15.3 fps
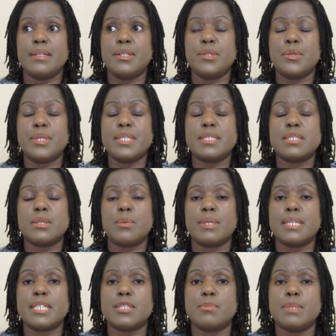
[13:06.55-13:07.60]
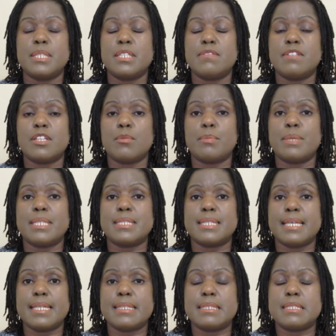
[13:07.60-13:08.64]
It's no wonder it's been developed by
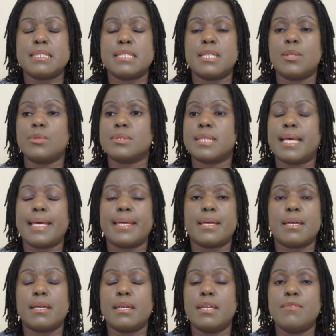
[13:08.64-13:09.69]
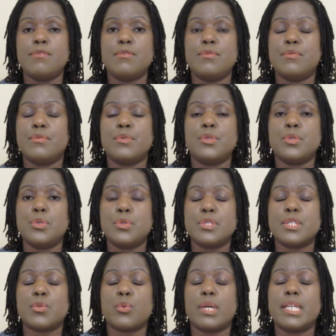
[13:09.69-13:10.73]
scientists. It looks like if you use
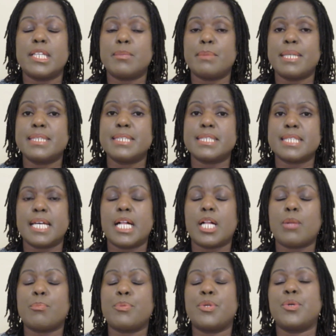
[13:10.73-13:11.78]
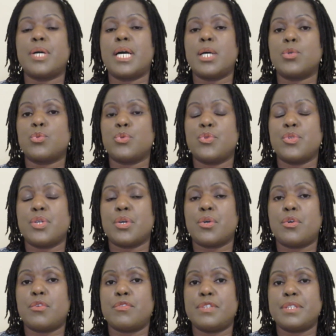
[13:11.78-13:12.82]
it well, it might just help you out with your
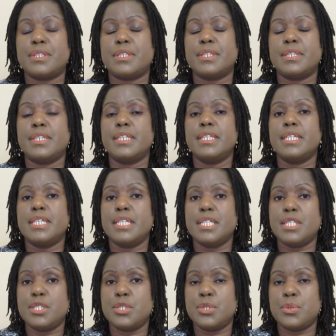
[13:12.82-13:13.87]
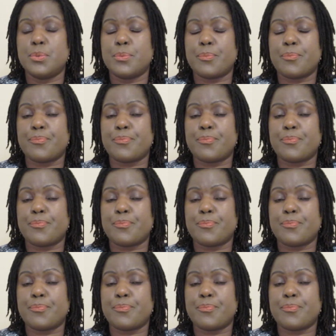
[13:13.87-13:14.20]
COVID issue.